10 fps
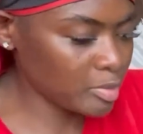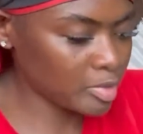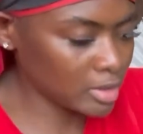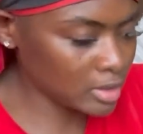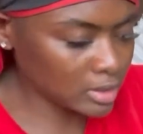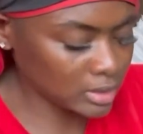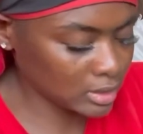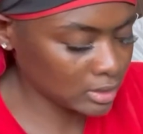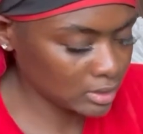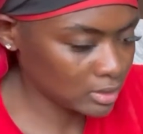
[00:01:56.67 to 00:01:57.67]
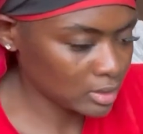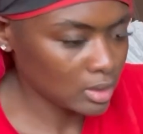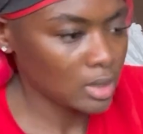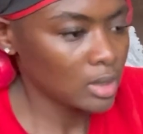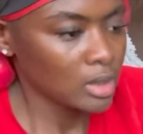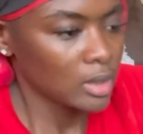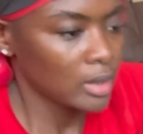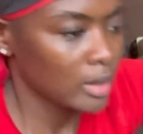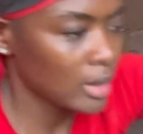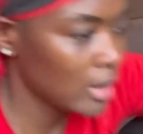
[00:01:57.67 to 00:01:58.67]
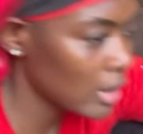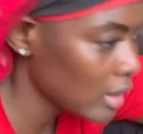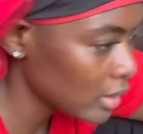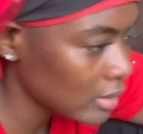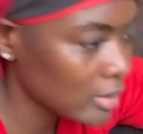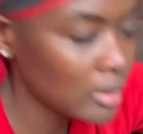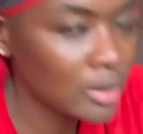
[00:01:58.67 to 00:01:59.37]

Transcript: purse. And